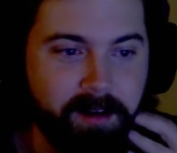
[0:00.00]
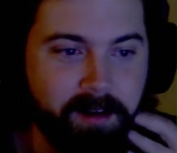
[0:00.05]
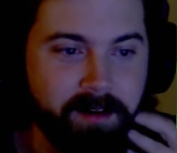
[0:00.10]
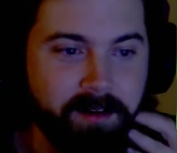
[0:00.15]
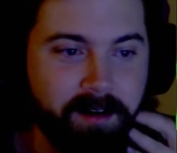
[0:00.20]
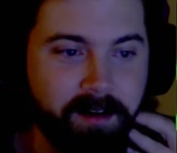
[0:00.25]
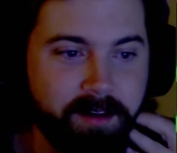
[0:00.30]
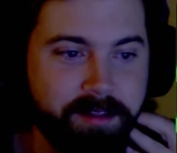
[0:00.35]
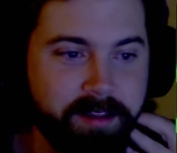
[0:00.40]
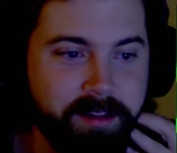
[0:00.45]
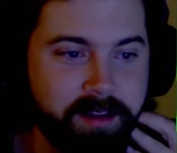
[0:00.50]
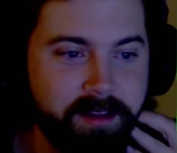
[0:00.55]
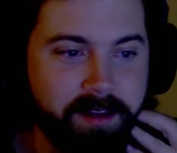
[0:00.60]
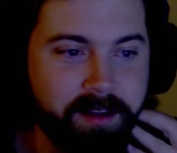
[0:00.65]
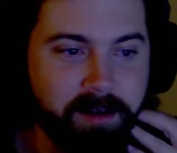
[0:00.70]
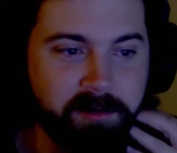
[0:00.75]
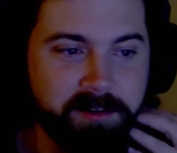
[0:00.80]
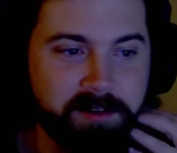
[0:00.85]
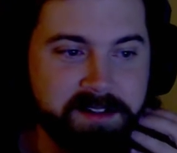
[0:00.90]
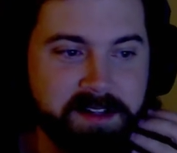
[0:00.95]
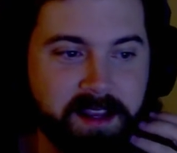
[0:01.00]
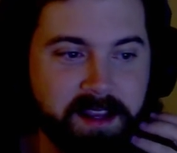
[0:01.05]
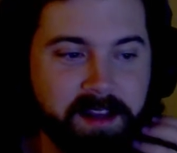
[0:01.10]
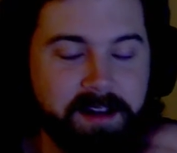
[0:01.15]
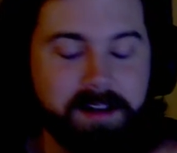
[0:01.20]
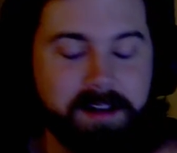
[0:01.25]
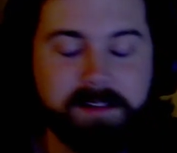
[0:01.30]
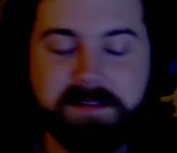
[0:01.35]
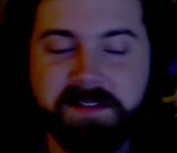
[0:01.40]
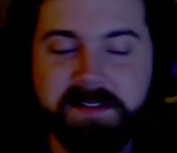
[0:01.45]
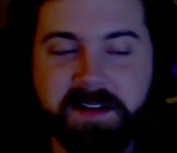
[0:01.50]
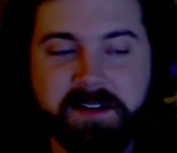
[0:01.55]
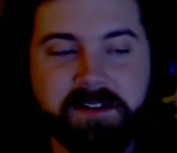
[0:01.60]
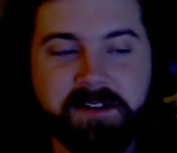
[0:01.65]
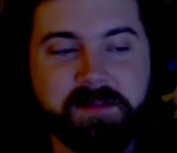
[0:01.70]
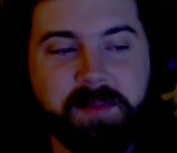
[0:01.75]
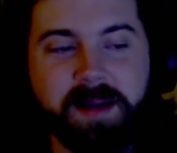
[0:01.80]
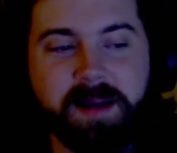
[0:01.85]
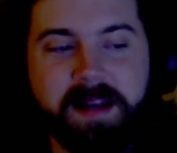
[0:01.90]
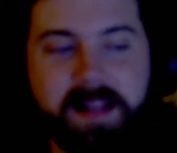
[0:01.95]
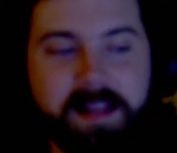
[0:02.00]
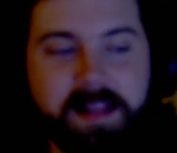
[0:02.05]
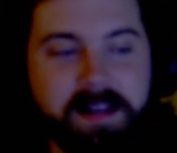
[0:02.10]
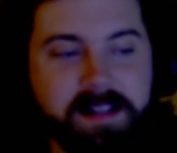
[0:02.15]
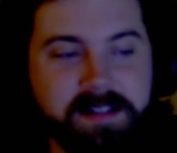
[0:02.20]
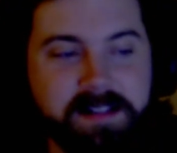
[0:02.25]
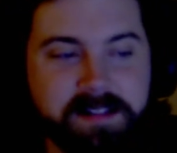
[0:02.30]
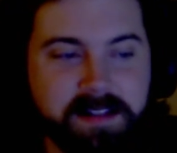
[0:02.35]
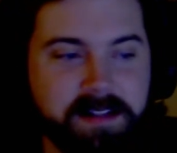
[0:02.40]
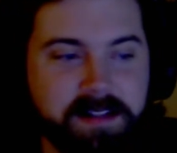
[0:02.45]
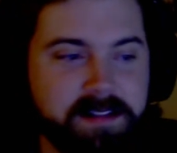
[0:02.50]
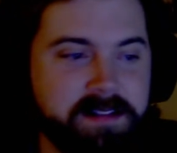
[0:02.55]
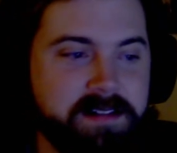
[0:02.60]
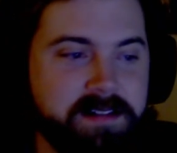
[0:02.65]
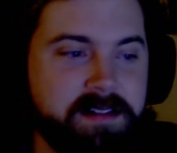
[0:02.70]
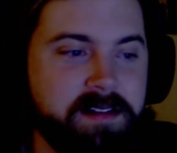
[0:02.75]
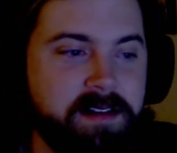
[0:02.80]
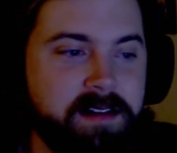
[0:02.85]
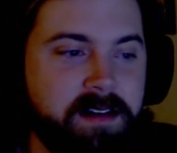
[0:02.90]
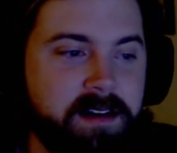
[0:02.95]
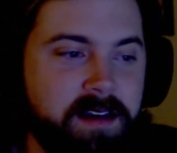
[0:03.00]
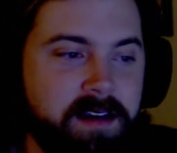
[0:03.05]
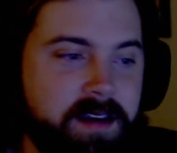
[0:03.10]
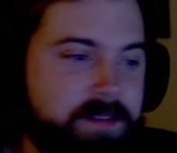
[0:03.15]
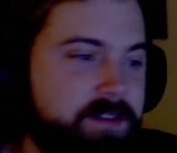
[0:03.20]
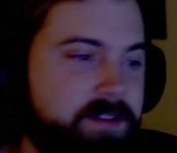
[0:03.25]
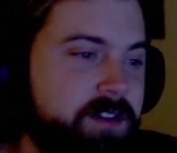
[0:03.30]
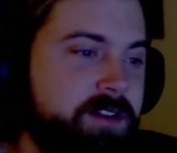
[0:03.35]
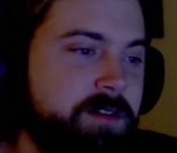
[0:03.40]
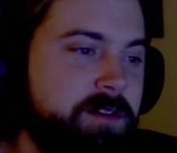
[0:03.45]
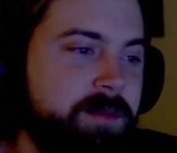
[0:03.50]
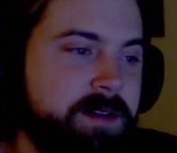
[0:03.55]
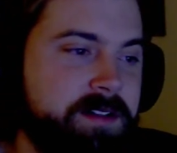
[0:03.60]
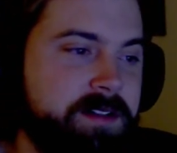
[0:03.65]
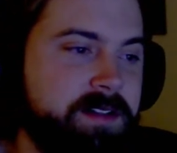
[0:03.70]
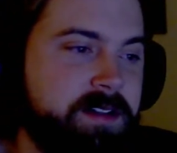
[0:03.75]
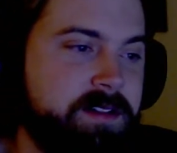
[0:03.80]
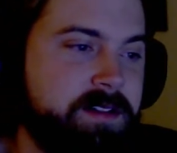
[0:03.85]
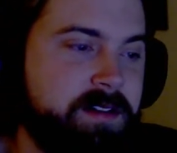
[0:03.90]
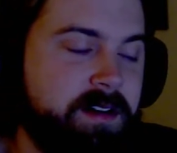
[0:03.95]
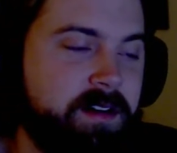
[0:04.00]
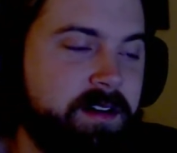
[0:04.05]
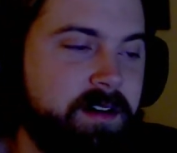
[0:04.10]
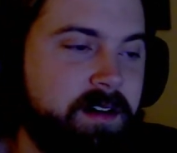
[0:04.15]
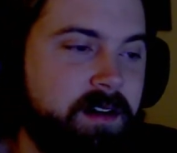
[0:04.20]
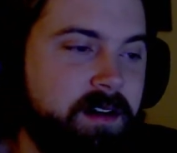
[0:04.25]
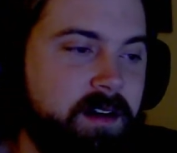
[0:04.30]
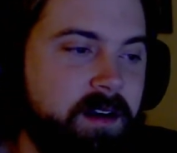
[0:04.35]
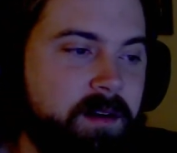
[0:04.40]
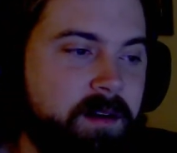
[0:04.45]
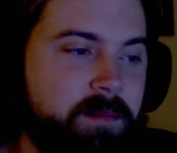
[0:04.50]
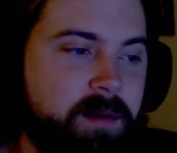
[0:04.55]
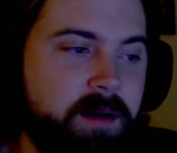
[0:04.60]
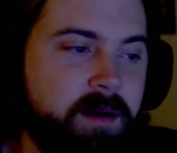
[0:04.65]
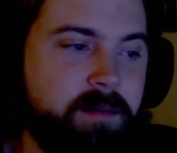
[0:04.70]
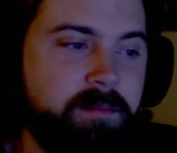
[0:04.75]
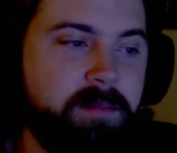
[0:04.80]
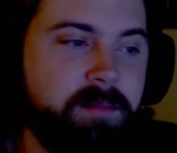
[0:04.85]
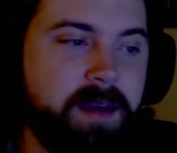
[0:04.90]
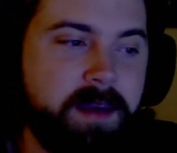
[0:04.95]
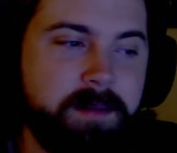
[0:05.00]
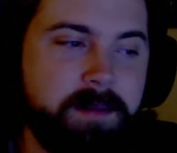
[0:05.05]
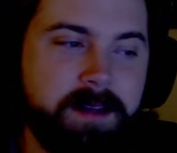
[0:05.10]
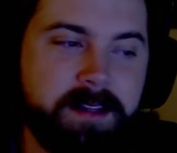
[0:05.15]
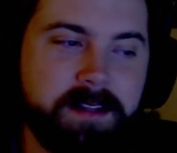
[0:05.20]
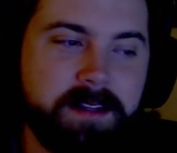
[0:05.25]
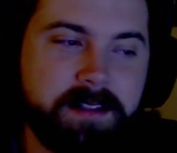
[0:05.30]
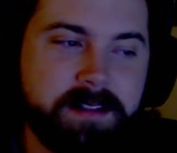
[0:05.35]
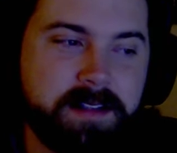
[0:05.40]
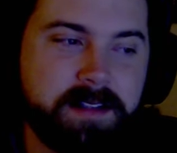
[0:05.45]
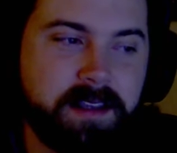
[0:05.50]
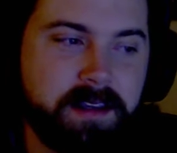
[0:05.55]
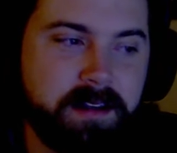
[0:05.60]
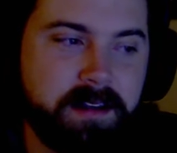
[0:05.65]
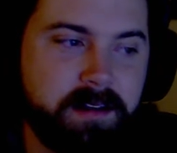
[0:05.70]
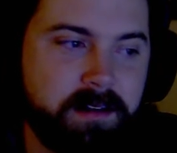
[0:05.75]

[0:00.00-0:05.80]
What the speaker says: Nothing they were saying downstairs made any sense if you knew my sister. But maybe this did.